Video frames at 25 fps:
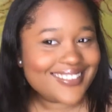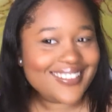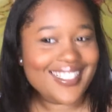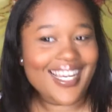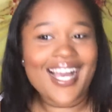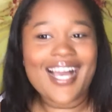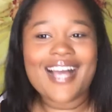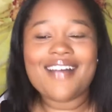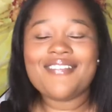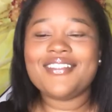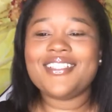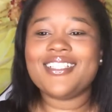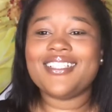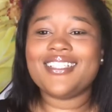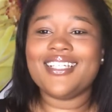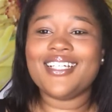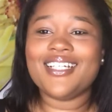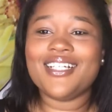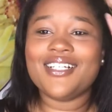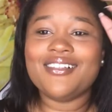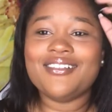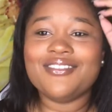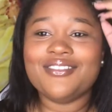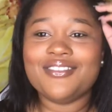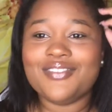I haven't done a
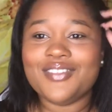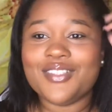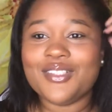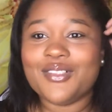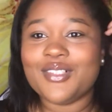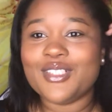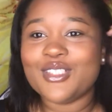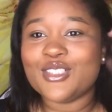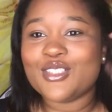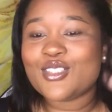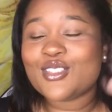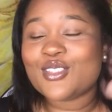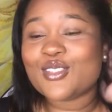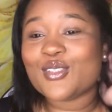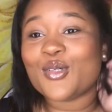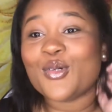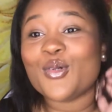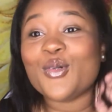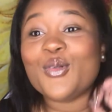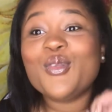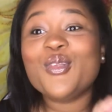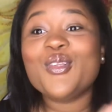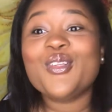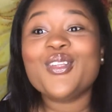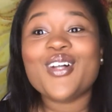hair review in
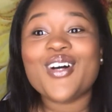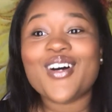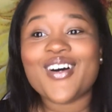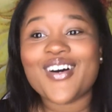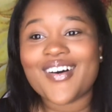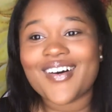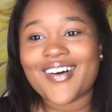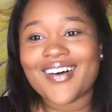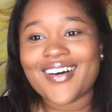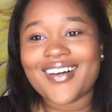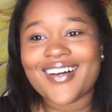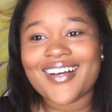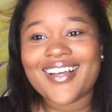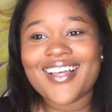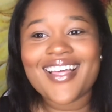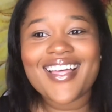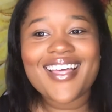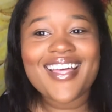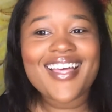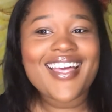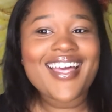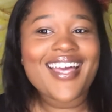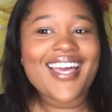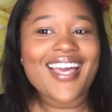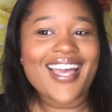so long,
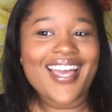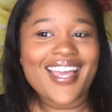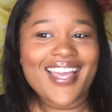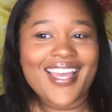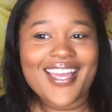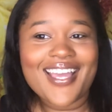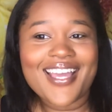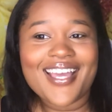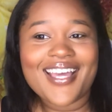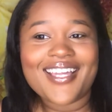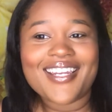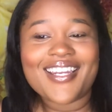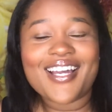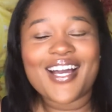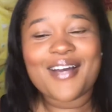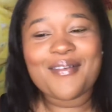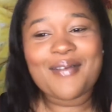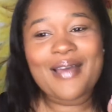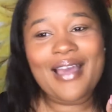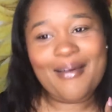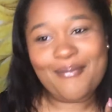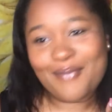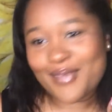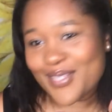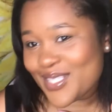and I'm
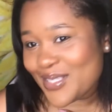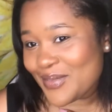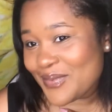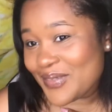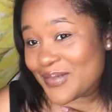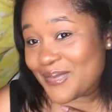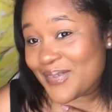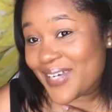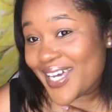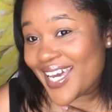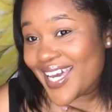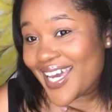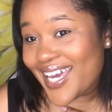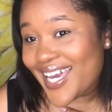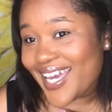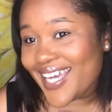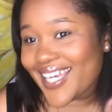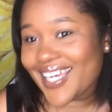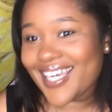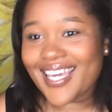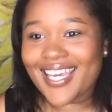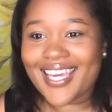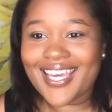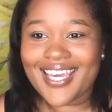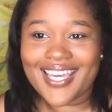happy to be
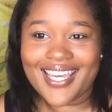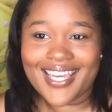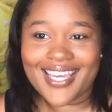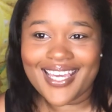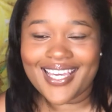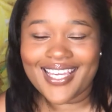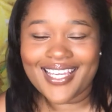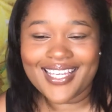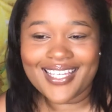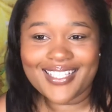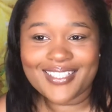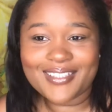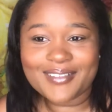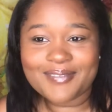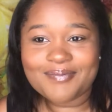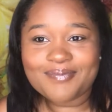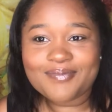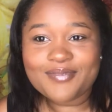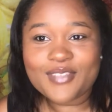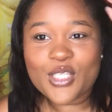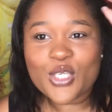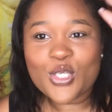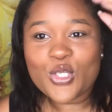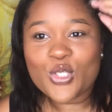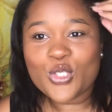back and,
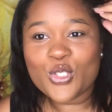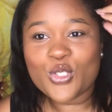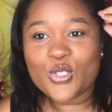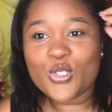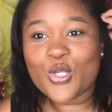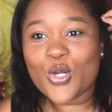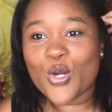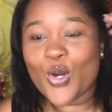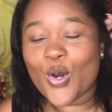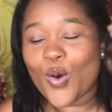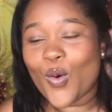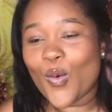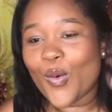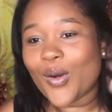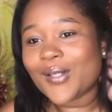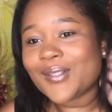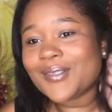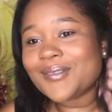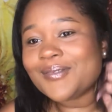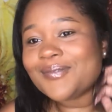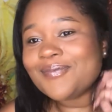you know,